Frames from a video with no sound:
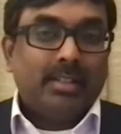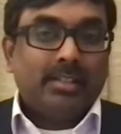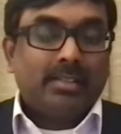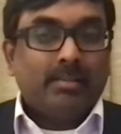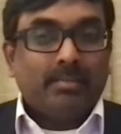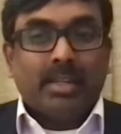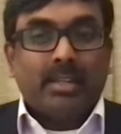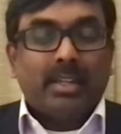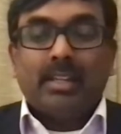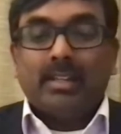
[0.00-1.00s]
Some may
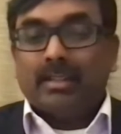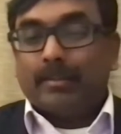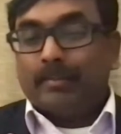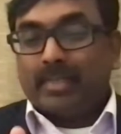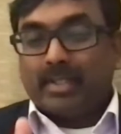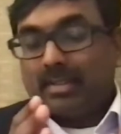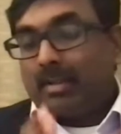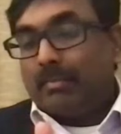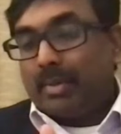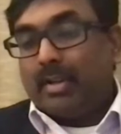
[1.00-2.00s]
need
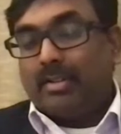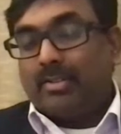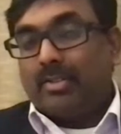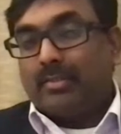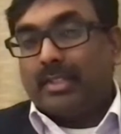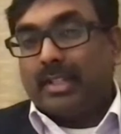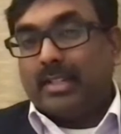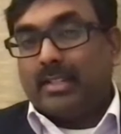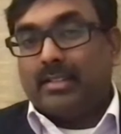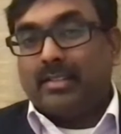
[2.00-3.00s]
some parts of the data,